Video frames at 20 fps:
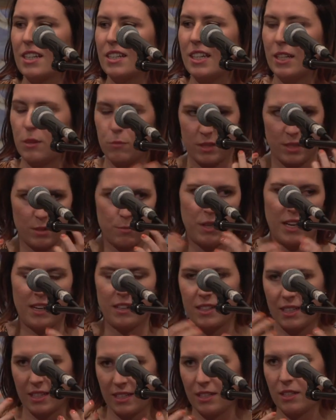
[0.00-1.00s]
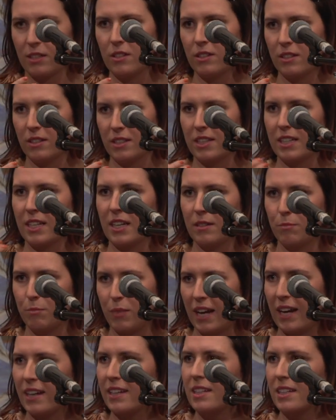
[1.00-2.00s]
then it was about getting her to get
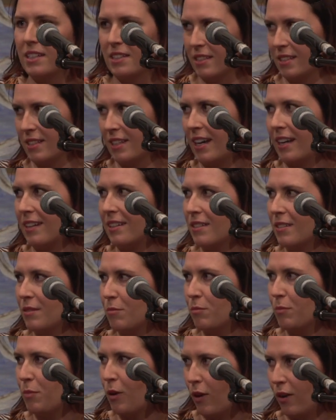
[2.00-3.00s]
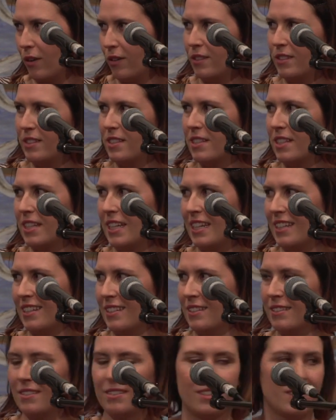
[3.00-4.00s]
back into that pose
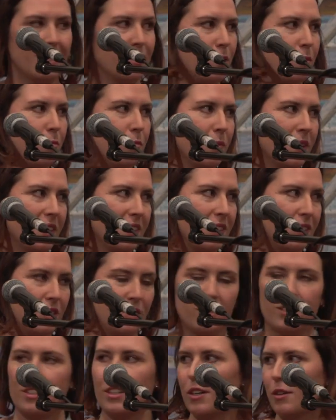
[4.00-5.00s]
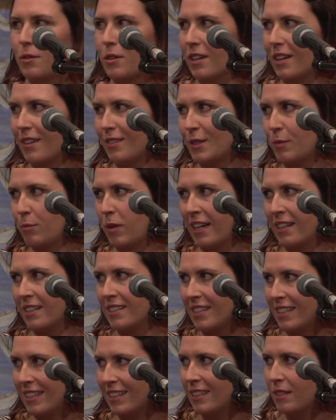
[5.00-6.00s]
in my studio where I was
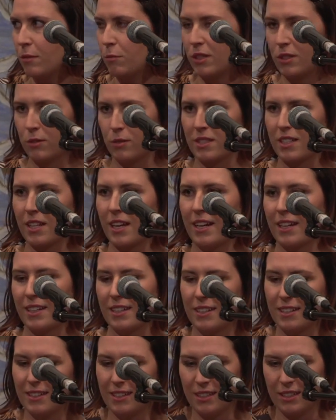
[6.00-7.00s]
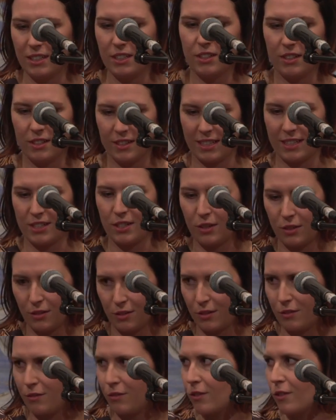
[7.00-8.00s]
painting, which was like, you know, there's her
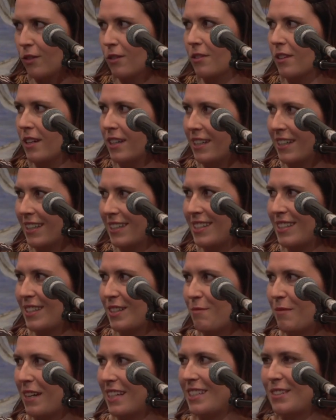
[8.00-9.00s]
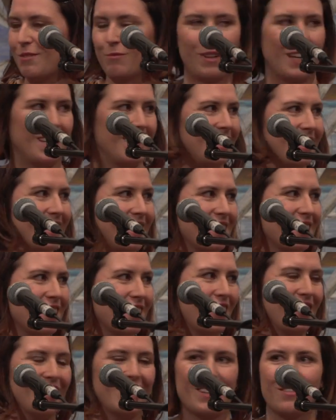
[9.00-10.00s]
on the floor right next to the massive painting.
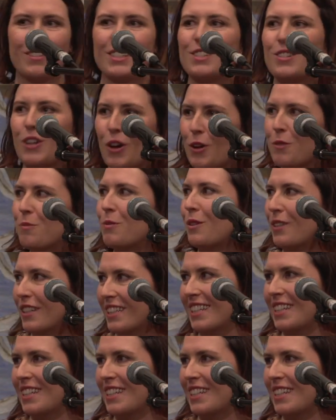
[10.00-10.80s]
So there was no point